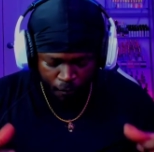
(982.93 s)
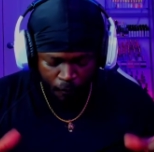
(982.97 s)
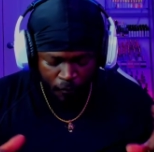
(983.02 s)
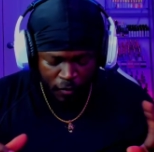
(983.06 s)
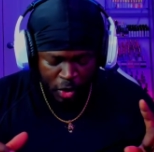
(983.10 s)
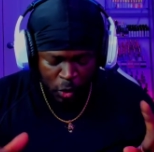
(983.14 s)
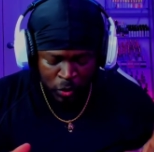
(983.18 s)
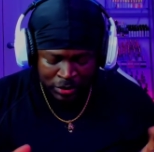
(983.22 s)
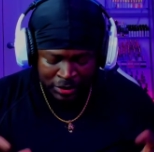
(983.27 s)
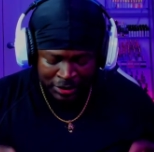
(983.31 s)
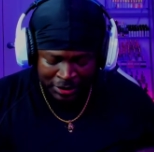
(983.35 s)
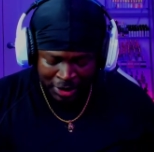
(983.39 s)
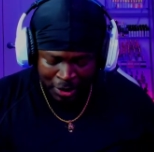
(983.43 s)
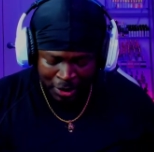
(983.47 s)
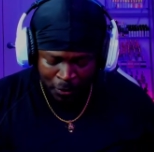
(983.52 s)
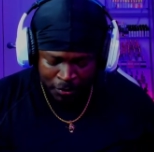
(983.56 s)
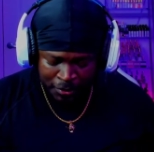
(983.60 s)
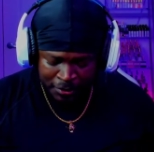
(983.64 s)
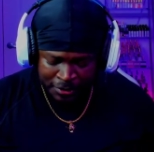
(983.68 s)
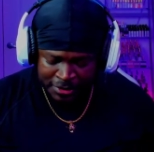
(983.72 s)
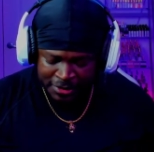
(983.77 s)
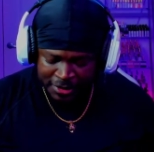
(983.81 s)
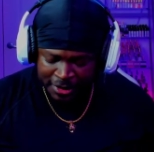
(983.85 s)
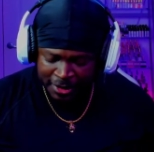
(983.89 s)
One thing I
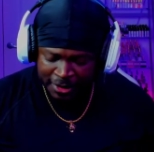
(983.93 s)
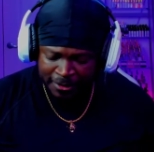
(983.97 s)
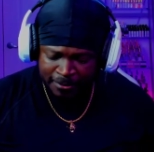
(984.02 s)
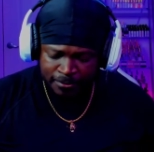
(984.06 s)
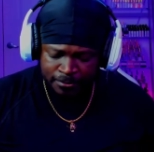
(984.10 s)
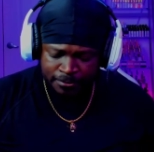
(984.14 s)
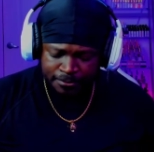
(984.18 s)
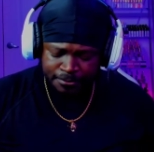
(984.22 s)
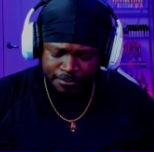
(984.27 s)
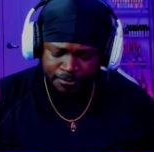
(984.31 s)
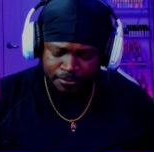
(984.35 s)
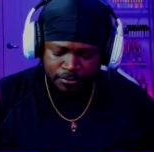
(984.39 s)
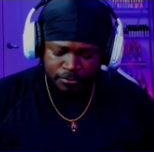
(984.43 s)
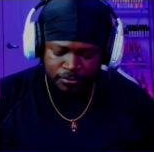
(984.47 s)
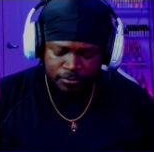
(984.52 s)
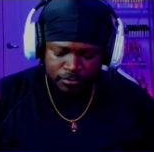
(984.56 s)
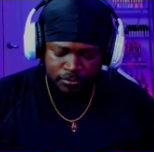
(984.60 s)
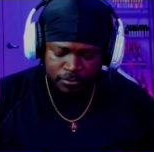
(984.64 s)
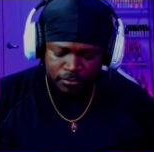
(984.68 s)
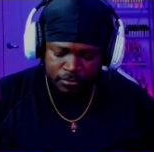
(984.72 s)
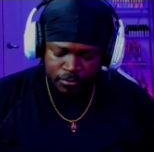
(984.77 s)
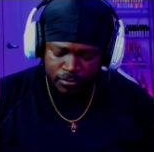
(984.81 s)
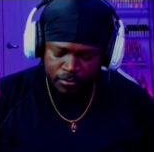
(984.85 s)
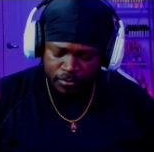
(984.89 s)
will say,
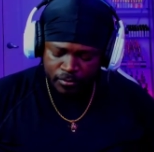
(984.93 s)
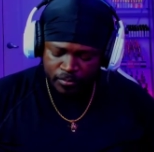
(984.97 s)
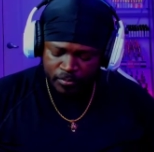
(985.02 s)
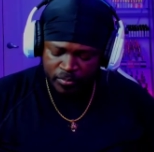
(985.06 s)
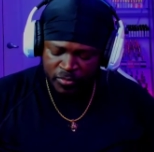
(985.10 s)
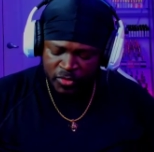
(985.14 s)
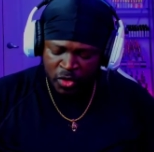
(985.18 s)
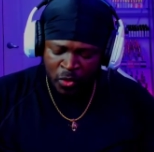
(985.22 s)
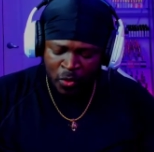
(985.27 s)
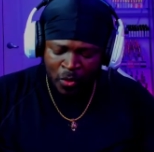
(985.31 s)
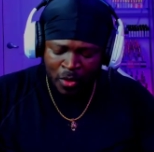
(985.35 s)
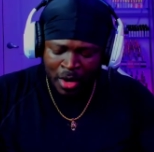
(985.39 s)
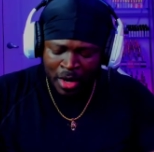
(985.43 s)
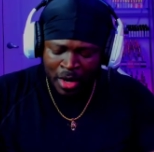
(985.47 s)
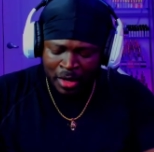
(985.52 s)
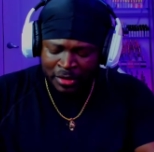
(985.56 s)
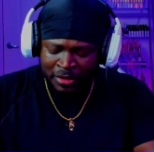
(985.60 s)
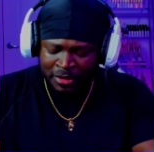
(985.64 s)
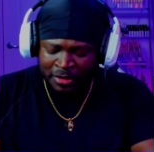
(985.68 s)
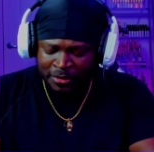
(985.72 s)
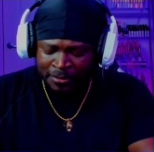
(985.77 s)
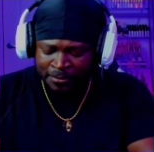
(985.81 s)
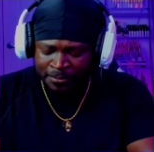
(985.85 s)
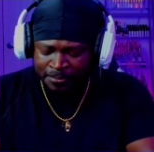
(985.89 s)
the
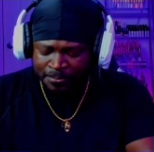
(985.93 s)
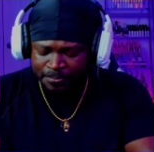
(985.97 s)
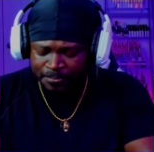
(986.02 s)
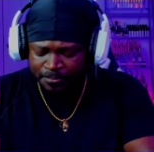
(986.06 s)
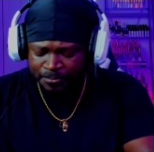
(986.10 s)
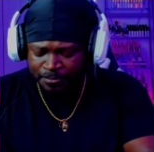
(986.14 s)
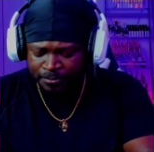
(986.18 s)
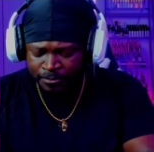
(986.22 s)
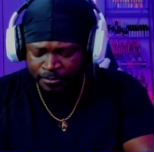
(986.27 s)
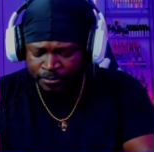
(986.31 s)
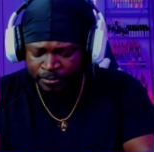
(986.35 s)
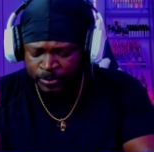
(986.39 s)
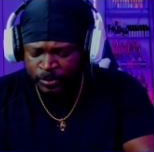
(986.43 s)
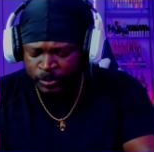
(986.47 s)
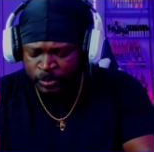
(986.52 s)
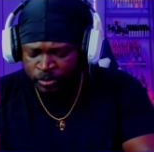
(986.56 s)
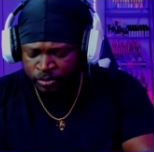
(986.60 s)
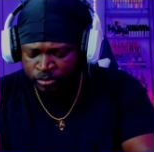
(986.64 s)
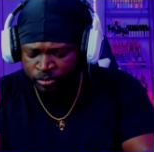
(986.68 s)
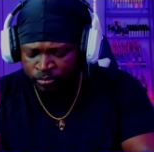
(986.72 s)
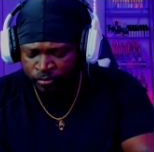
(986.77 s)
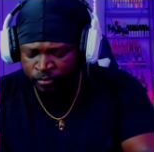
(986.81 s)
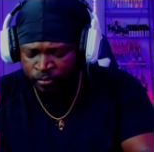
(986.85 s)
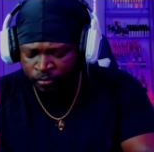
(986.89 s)
quality
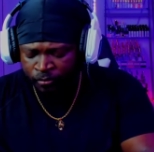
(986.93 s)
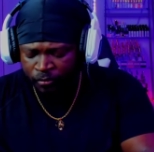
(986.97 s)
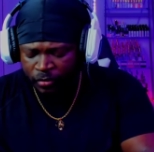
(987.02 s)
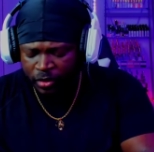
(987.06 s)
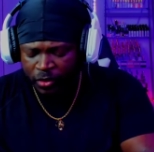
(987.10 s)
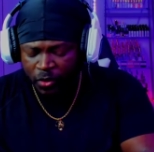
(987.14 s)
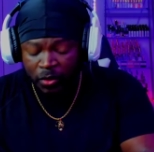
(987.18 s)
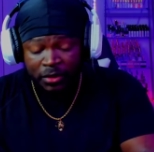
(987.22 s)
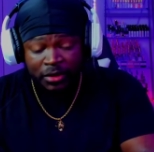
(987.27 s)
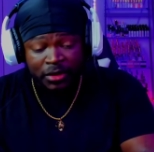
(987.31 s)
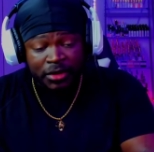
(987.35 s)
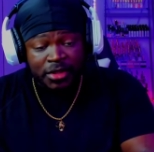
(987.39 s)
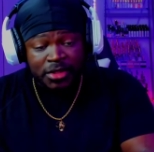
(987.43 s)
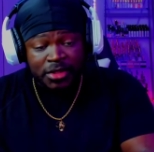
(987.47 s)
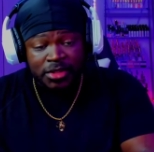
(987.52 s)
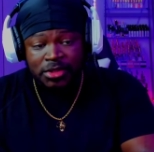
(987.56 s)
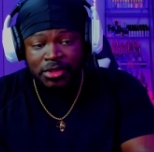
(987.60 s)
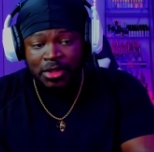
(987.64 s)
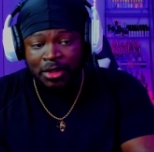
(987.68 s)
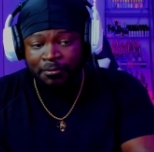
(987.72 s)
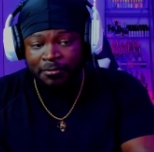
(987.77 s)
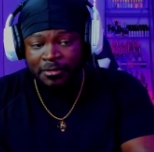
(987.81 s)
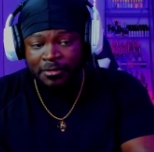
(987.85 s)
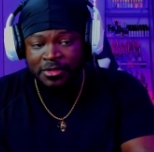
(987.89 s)
on these is
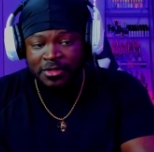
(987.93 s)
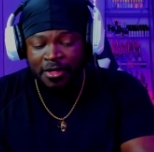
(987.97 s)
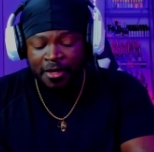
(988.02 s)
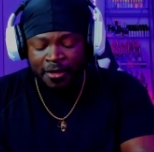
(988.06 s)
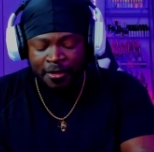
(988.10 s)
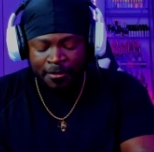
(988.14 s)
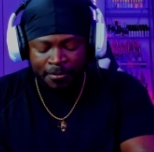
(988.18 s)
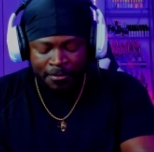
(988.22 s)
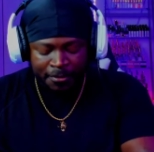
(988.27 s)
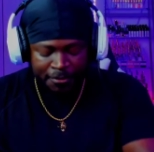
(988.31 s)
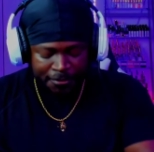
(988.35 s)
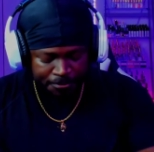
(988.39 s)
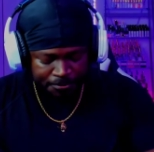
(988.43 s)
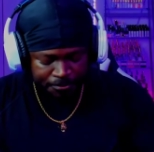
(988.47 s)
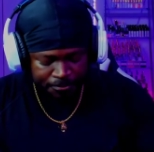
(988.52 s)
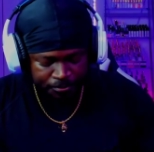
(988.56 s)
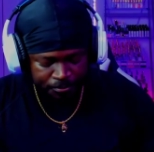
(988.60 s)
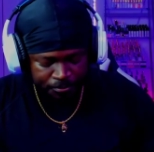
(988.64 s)
unmistakable.